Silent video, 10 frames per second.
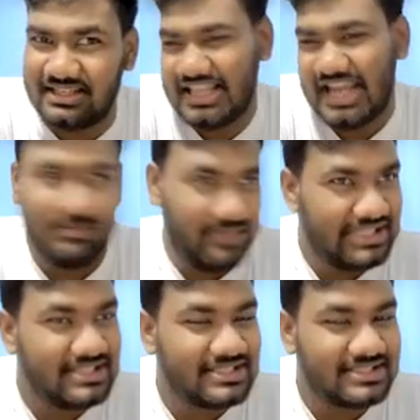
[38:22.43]
That
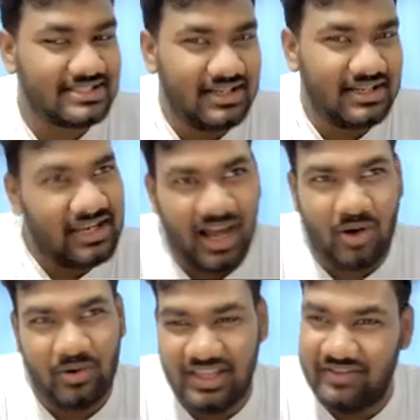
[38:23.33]
means
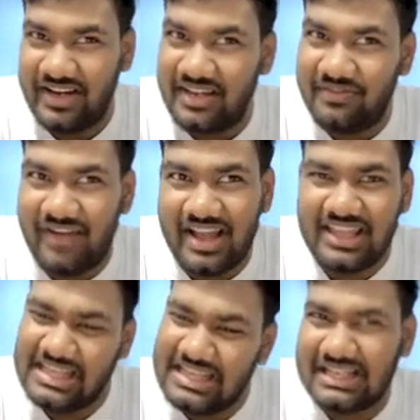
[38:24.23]
now even if
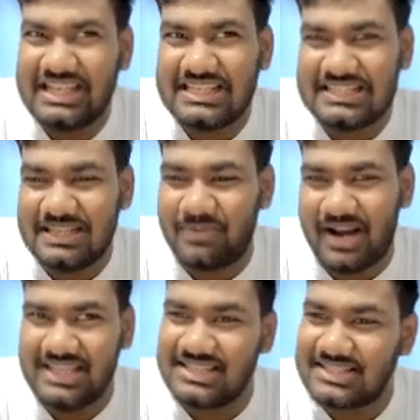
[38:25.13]
I increase the
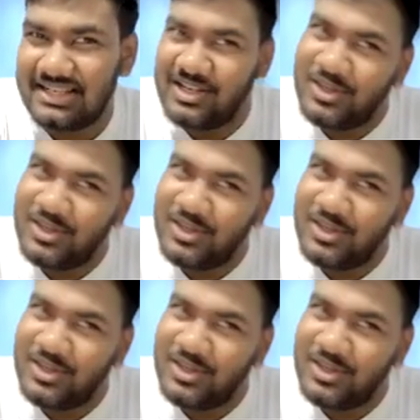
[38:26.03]
price,